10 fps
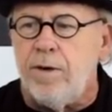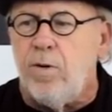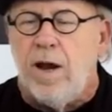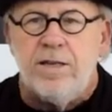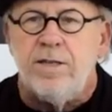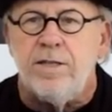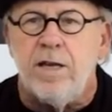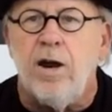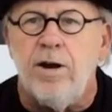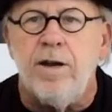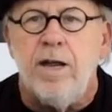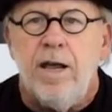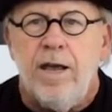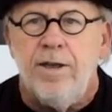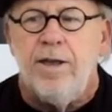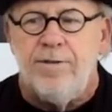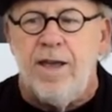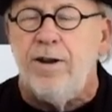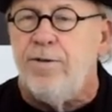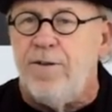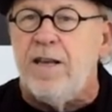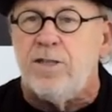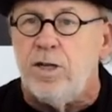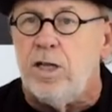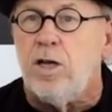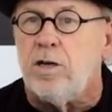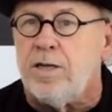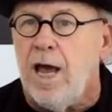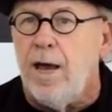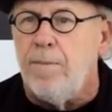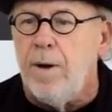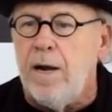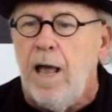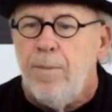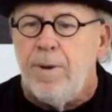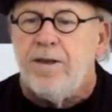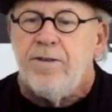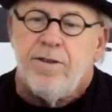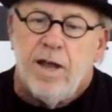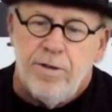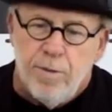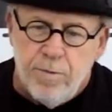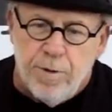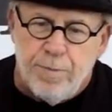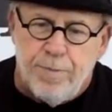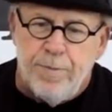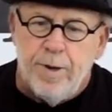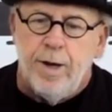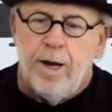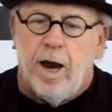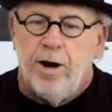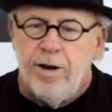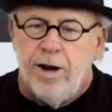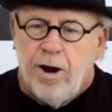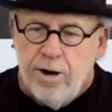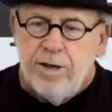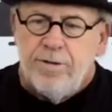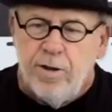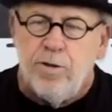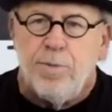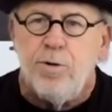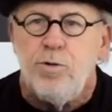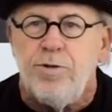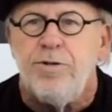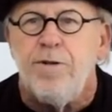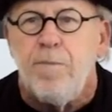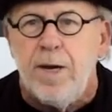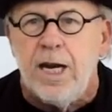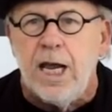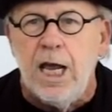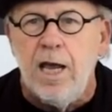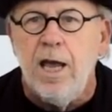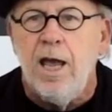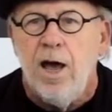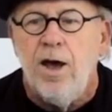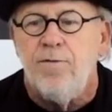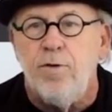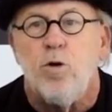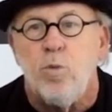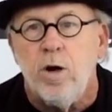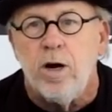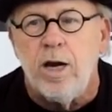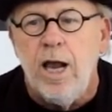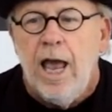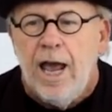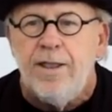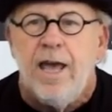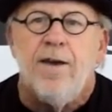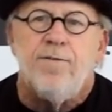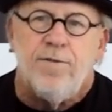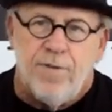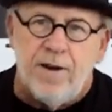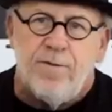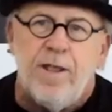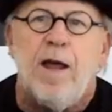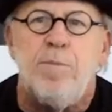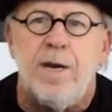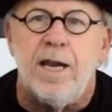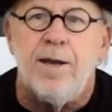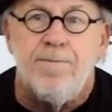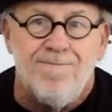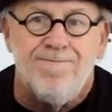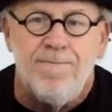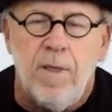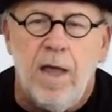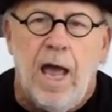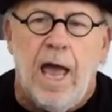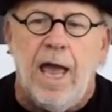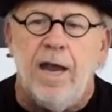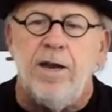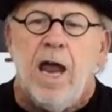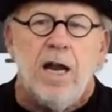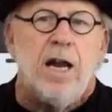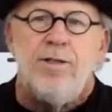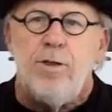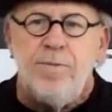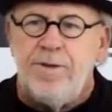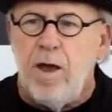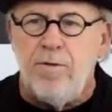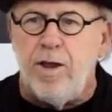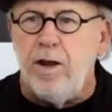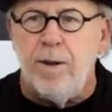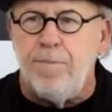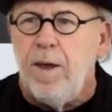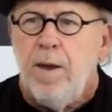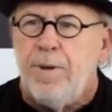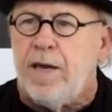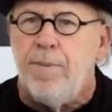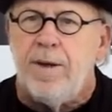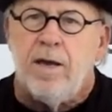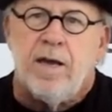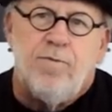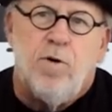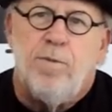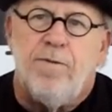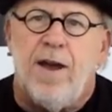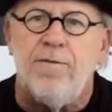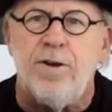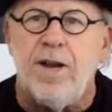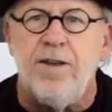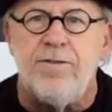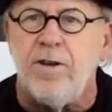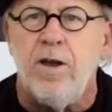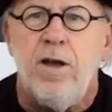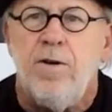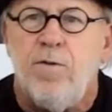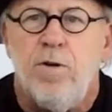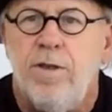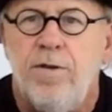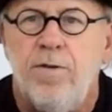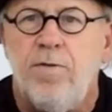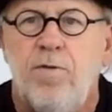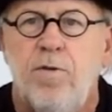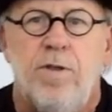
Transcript: crisis art has had to face in a long time, because the artists are the producers of meaning of their work, and they have to fight for that meaning and not let themselves end up becoming a form of advertising for the